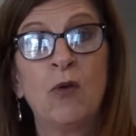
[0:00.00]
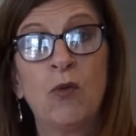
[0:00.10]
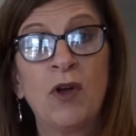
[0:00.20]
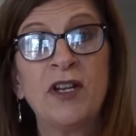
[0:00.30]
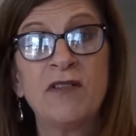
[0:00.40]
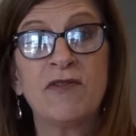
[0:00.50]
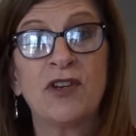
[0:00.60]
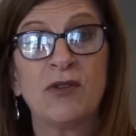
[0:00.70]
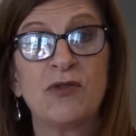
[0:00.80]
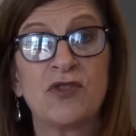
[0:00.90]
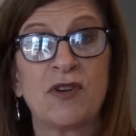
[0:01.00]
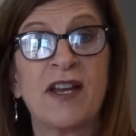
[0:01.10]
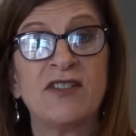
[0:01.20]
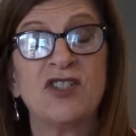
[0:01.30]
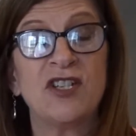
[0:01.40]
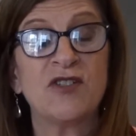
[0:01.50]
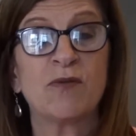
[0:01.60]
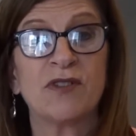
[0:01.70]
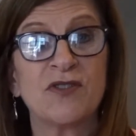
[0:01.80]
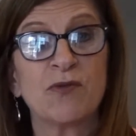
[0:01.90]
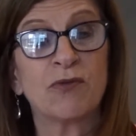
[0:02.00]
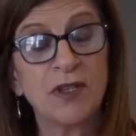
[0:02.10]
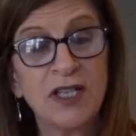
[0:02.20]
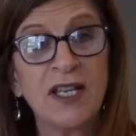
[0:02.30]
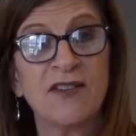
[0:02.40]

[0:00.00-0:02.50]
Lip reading: one of those strategies was really